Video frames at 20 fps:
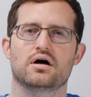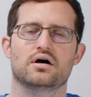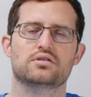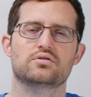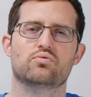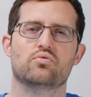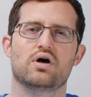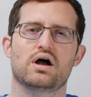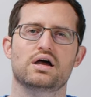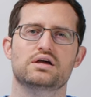
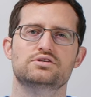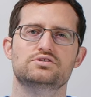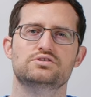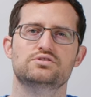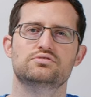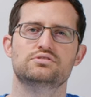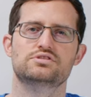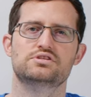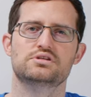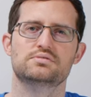Otherwise,
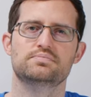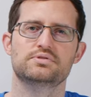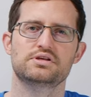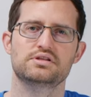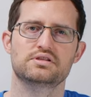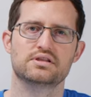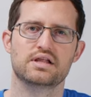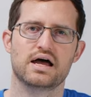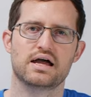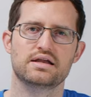you can simply
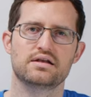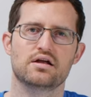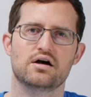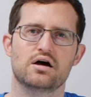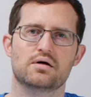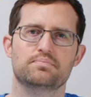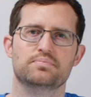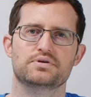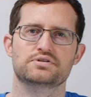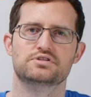line
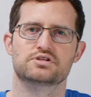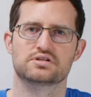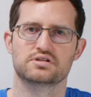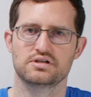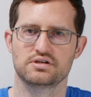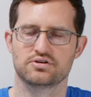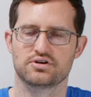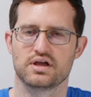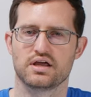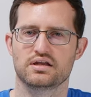up its
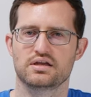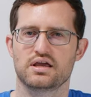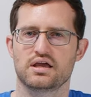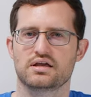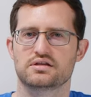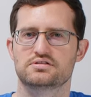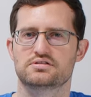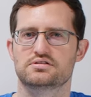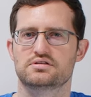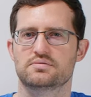cleaner head
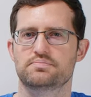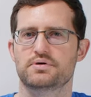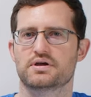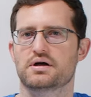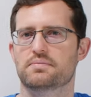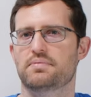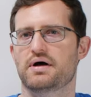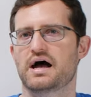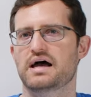gates to pick up